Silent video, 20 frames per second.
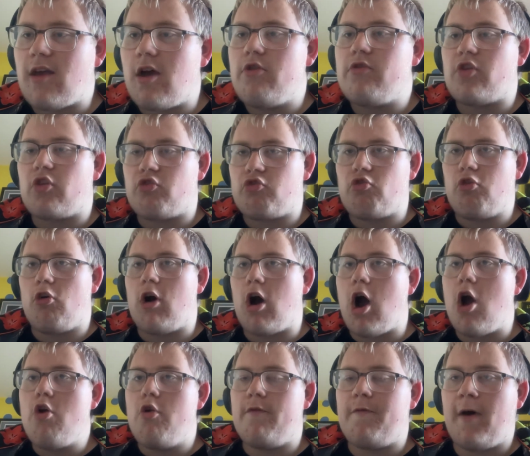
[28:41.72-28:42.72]
distraught
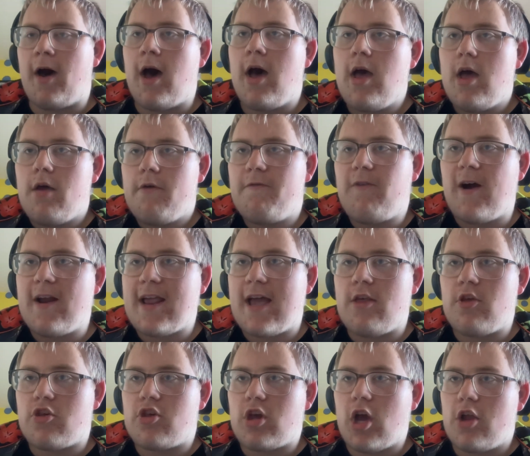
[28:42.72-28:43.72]
over finding out
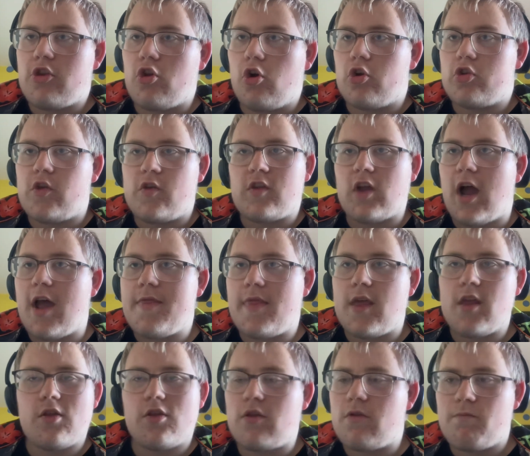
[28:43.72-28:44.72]
that her daughter's died
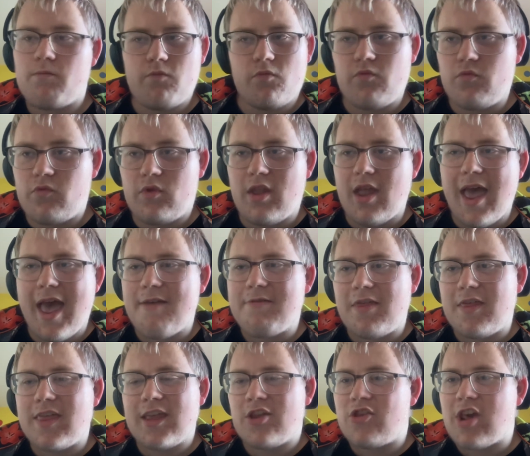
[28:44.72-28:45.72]
that
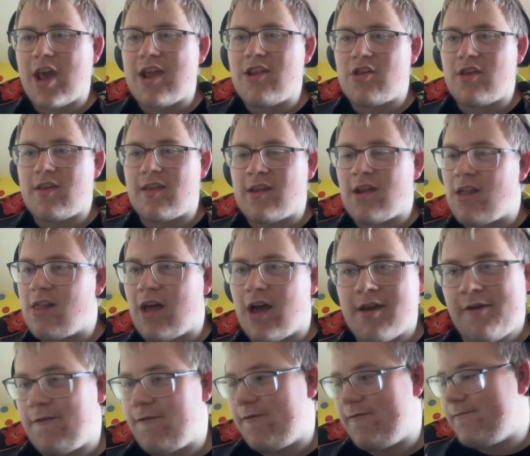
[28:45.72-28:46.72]
everything changes in her
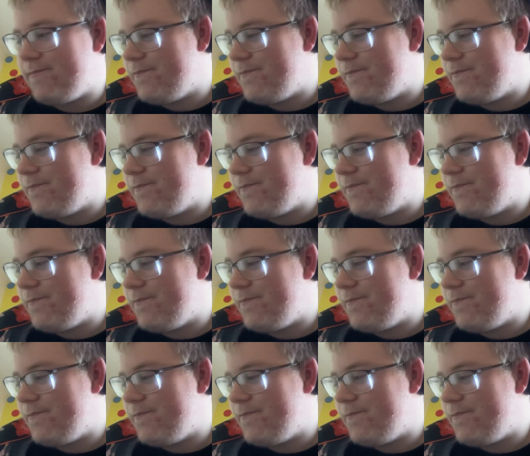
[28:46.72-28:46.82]
life.